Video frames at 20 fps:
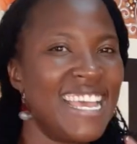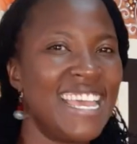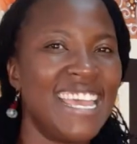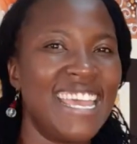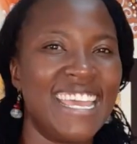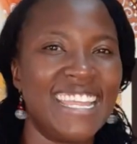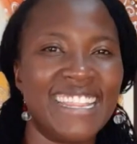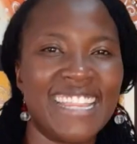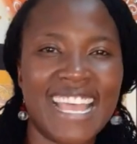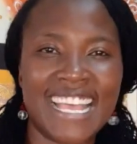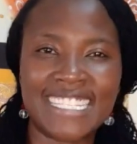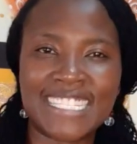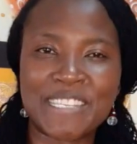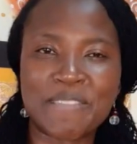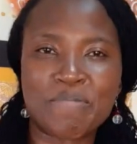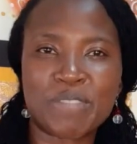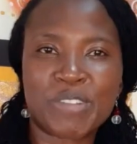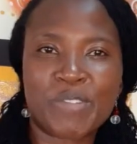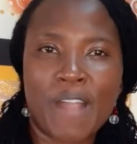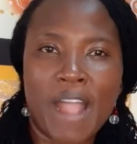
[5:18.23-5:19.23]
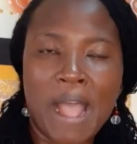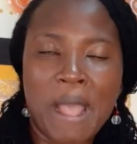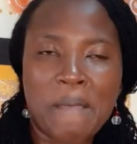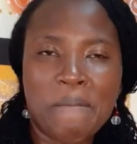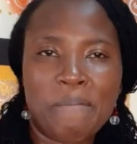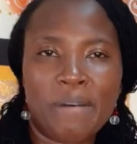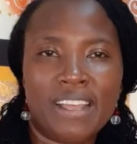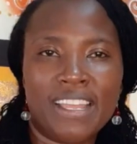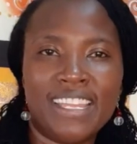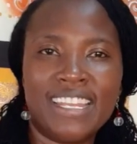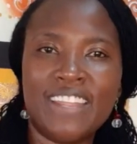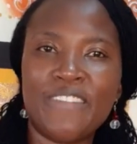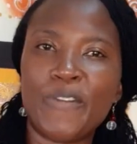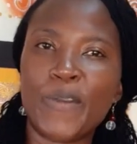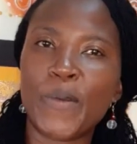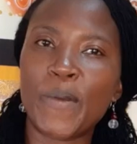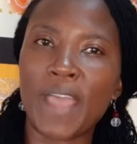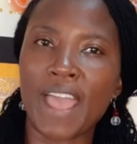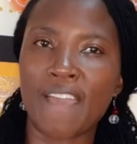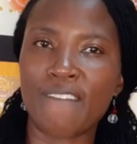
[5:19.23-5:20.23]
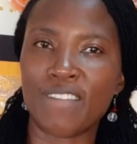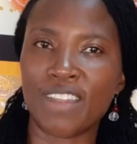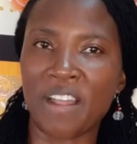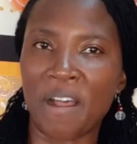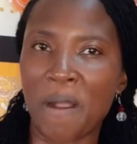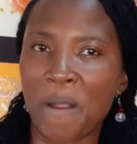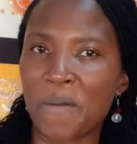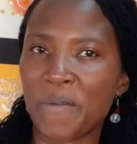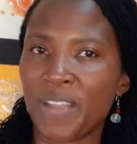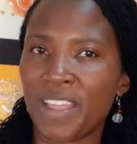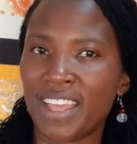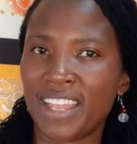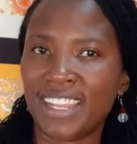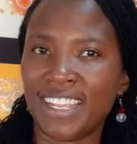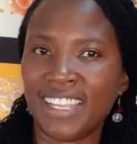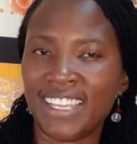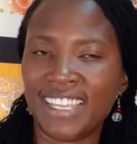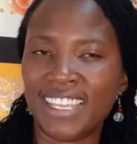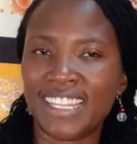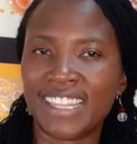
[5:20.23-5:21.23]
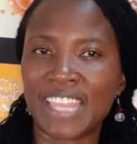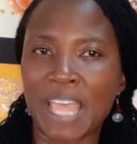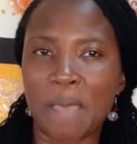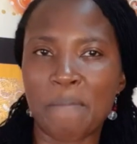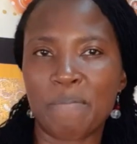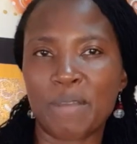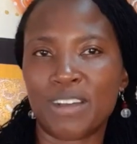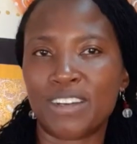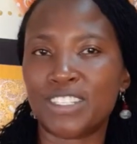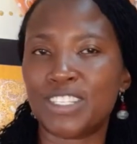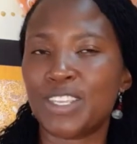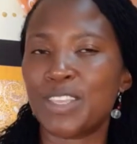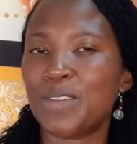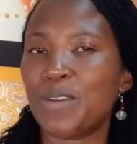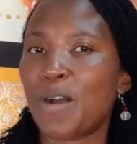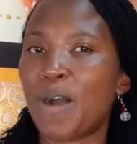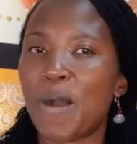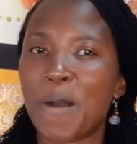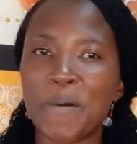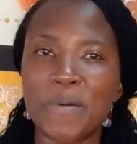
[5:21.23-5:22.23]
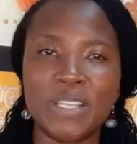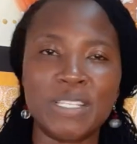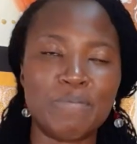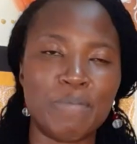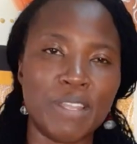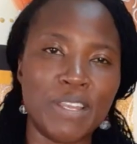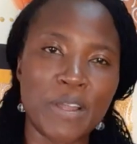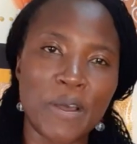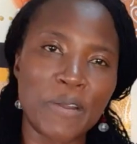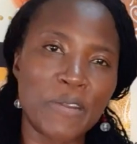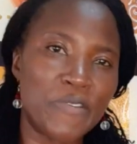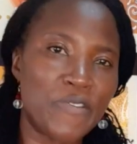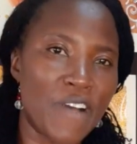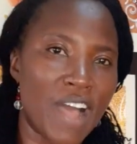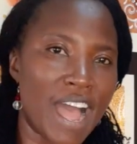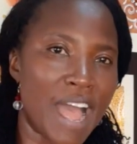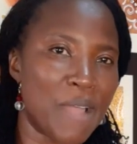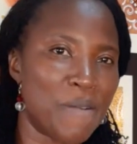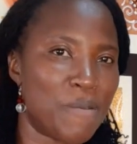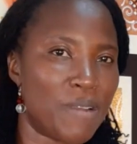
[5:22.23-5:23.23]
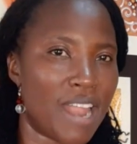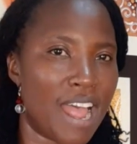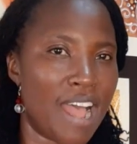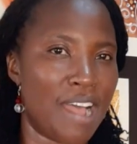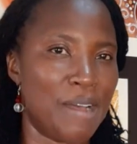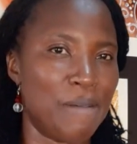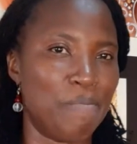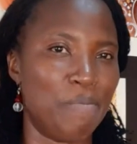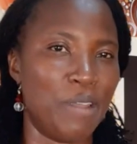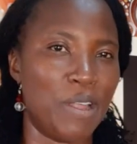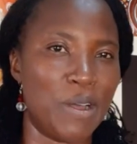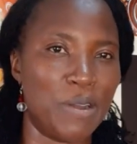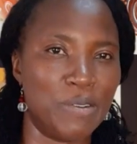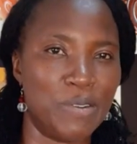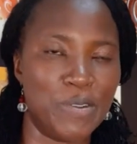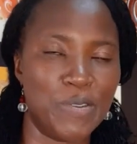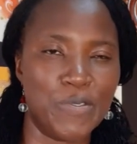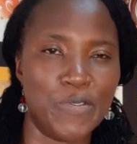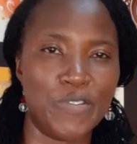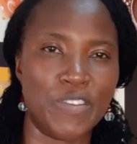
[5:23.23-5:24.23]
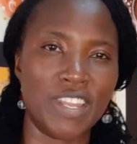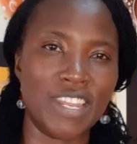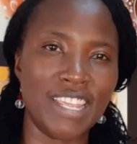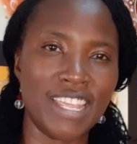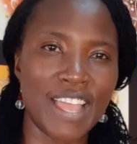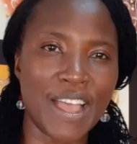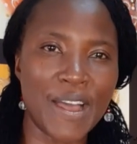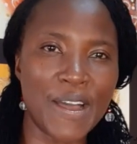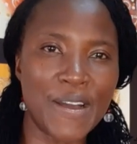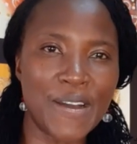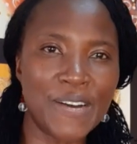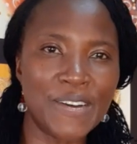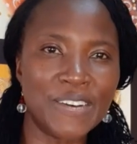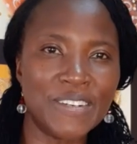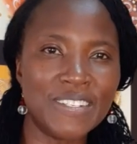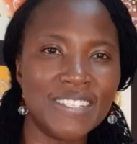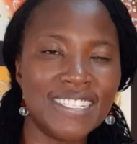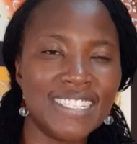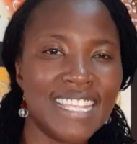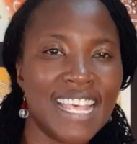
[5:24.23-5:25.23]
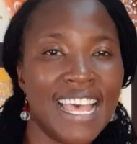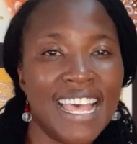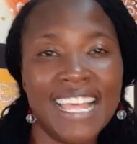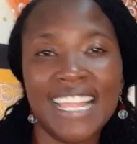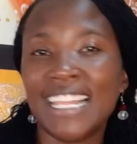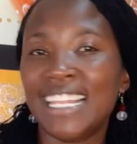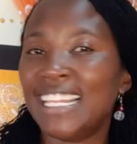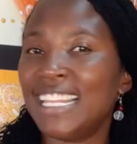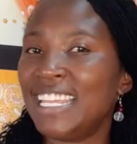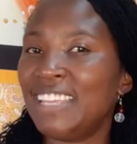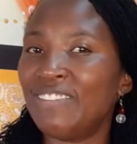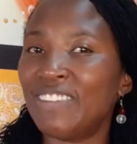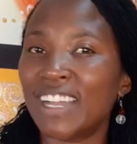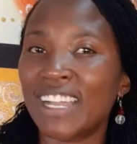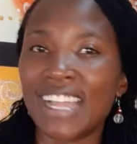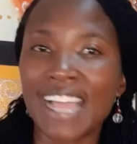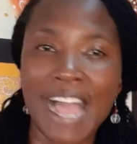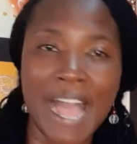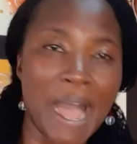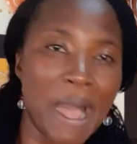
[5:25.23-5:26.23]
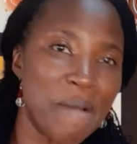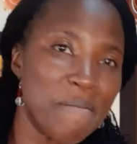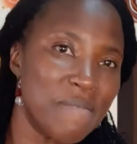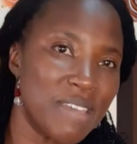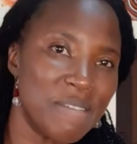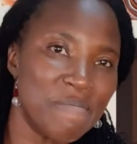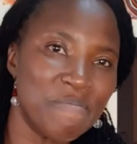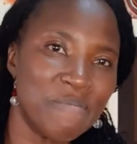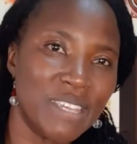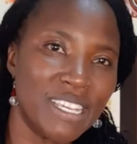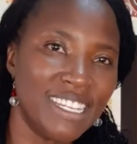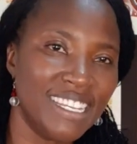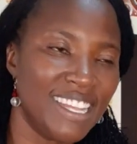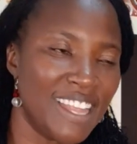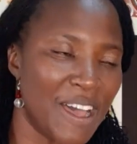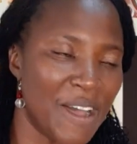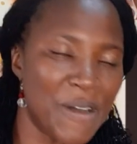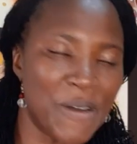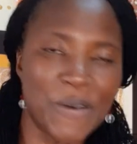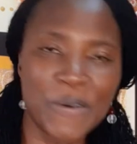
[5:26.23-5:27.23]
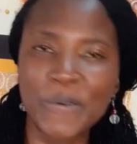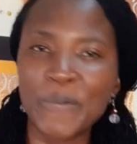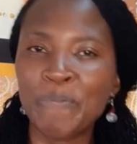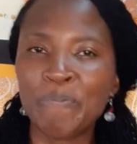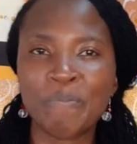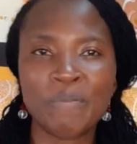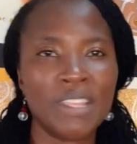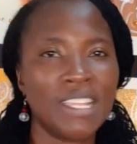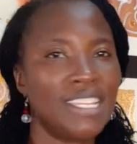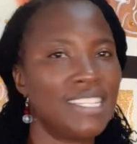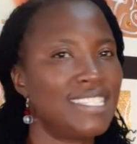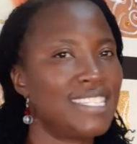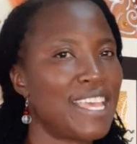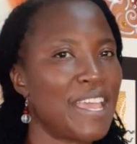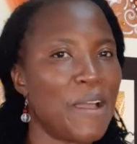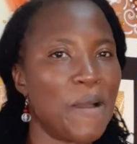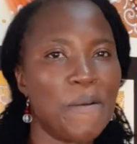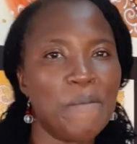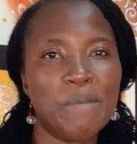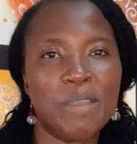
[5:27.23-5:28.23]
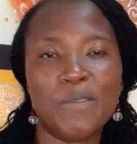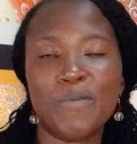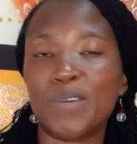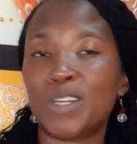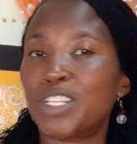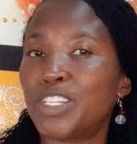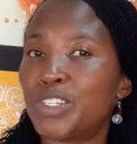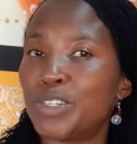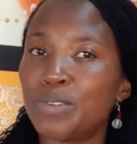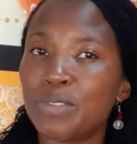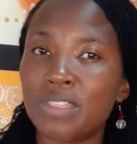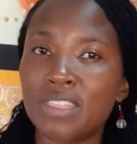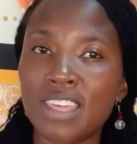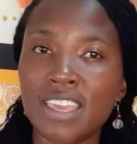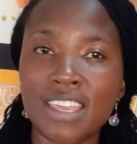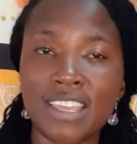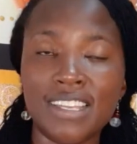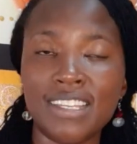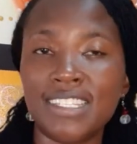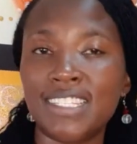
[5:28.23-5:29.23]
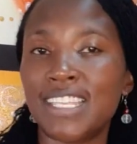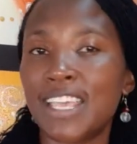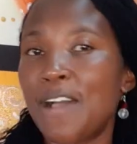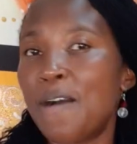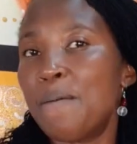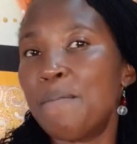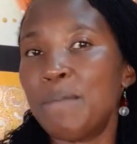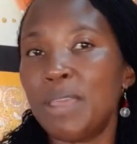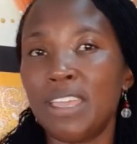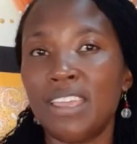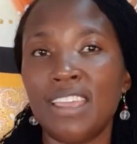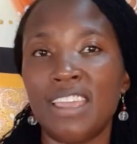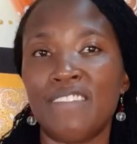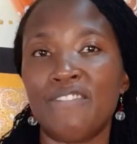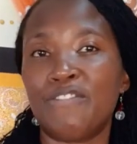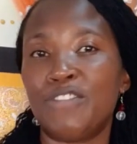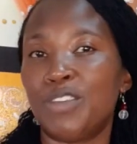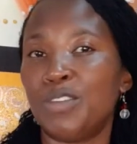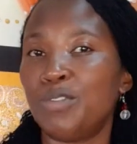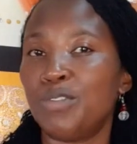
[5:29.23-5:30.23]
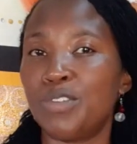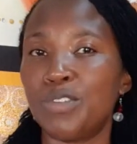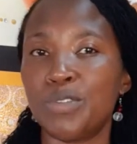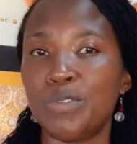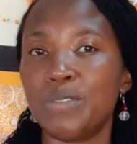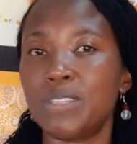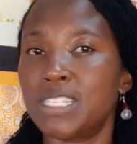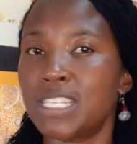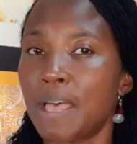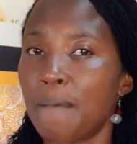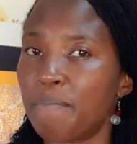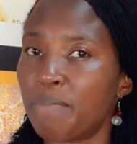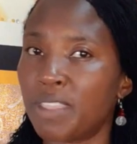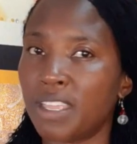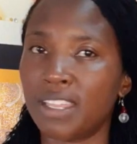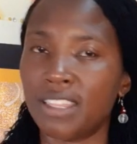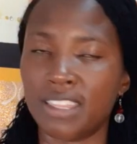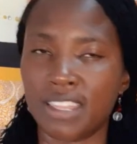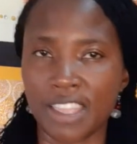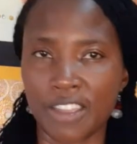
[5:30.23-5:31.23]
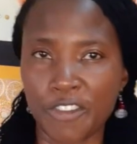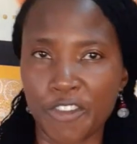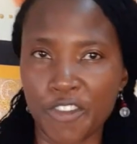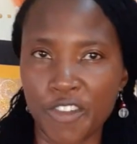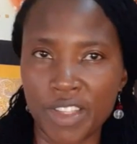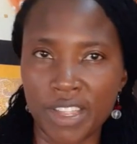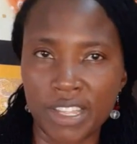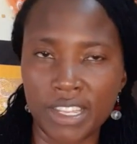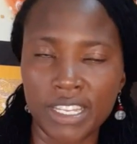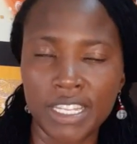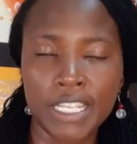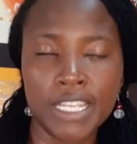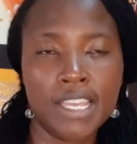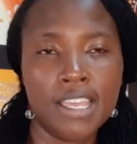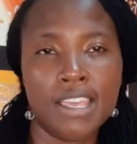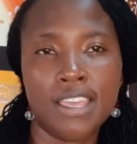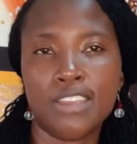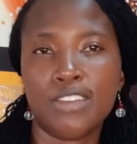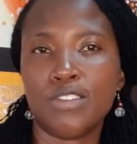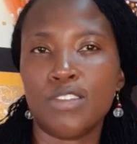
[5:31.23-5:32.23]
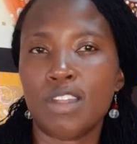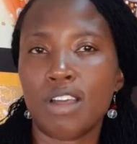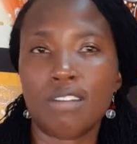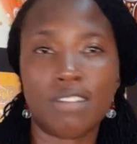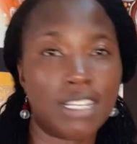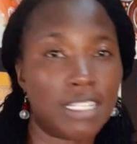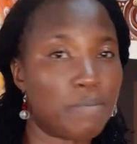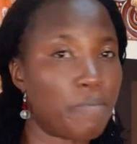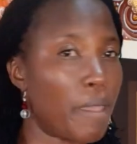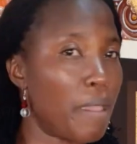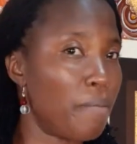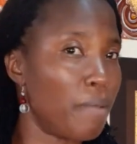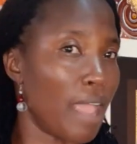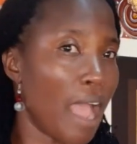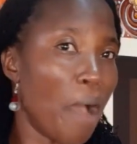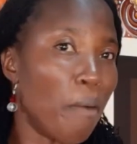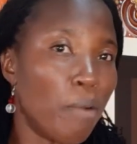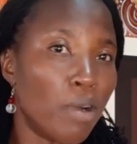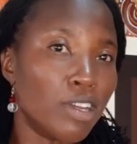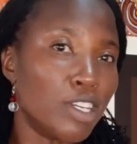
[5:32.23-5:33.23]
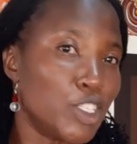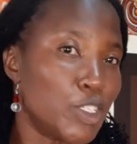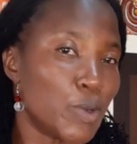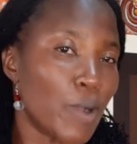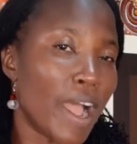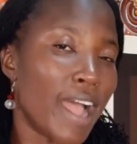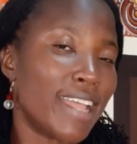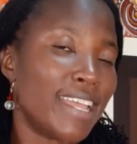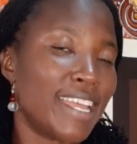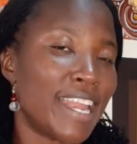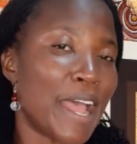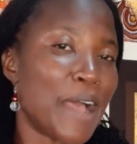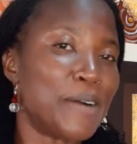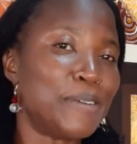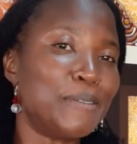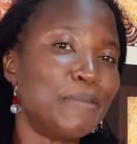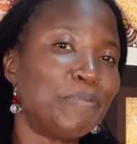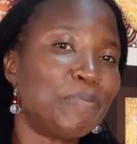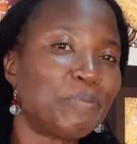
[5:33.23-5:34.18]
hit that subscribe button if you haven't already, and hit that bell so you'll always be notified when I upload new videos. Leave a comment below. Tell me what you think. Tell me if you use something different, you know, because maybe I want to try it out.